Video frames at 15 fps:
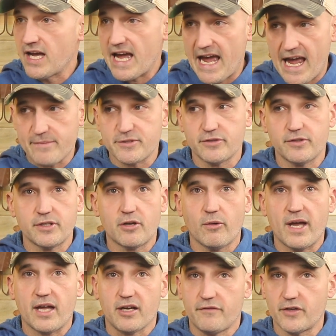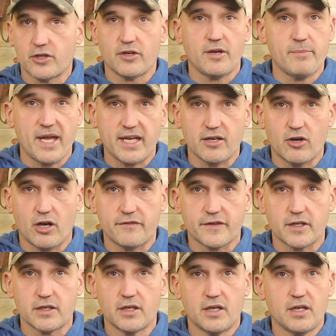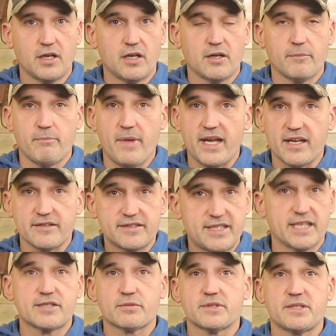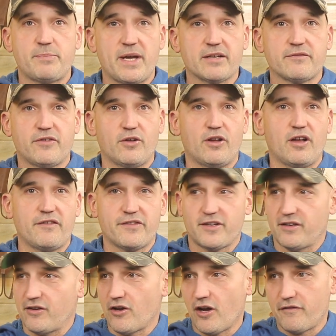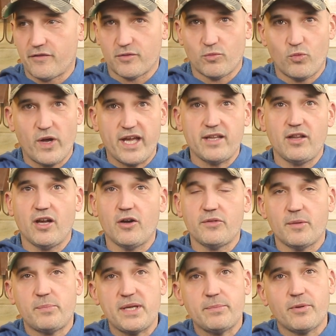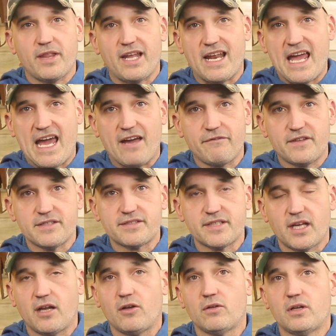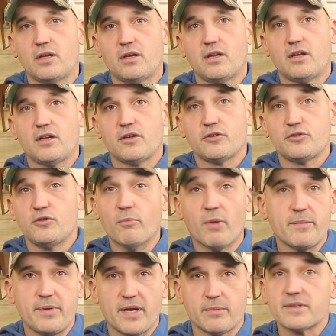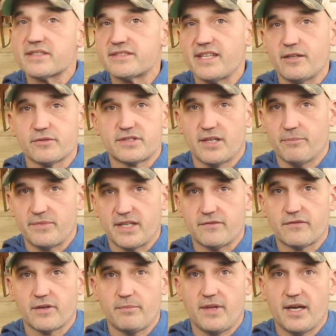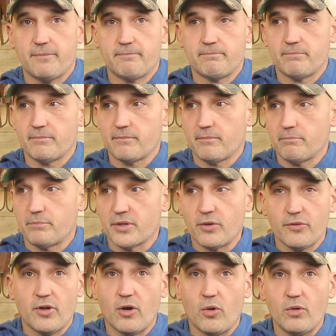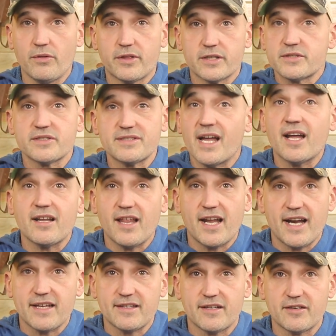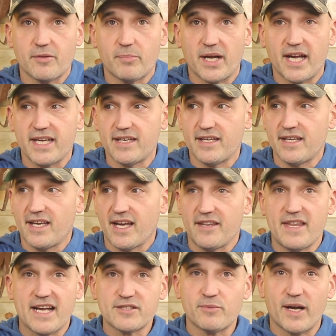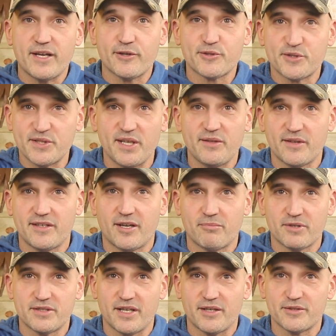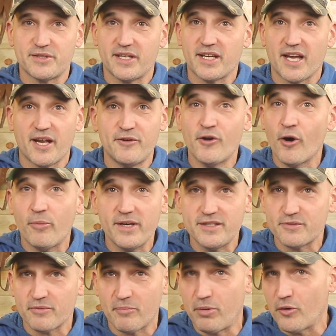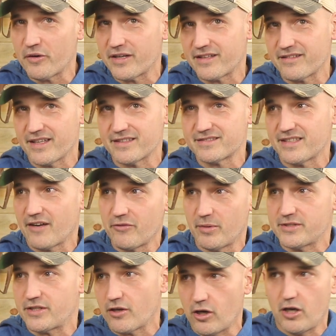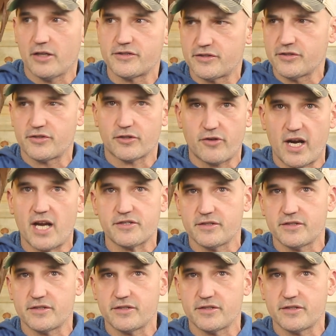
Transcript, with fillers: Absolutely go out. If you're going to make an offer, make a disrespectful offer, offer way low. The people that have to sell, you might be able to steal something from them. But on the whole, there's just not a lot out there to buy. And that's why you're seeing the numbers that you're seeing. And nobody's reporting this. Everybody's like, oh, it's just a crash.